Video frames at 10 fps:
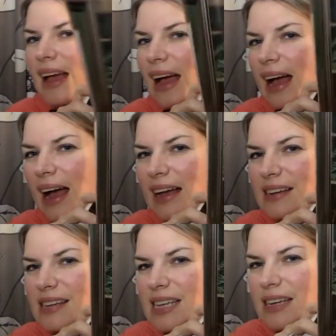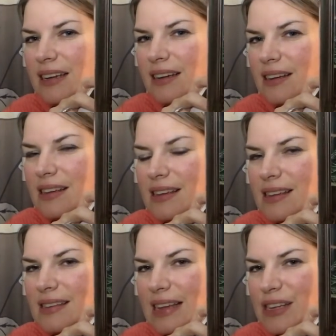And
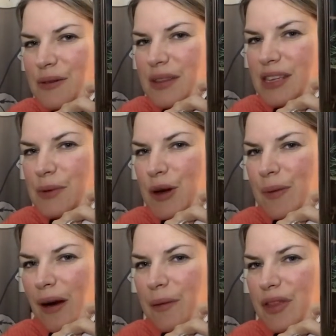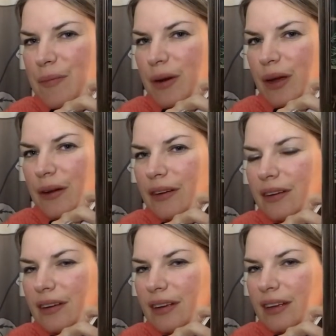Santa with his wheelbarrow with the blue.
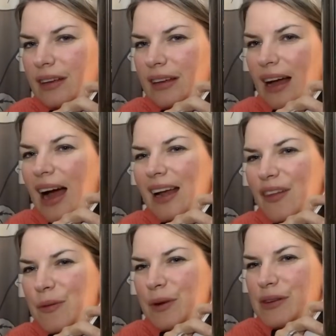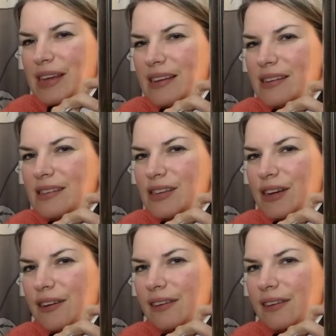I like the blue Santas too.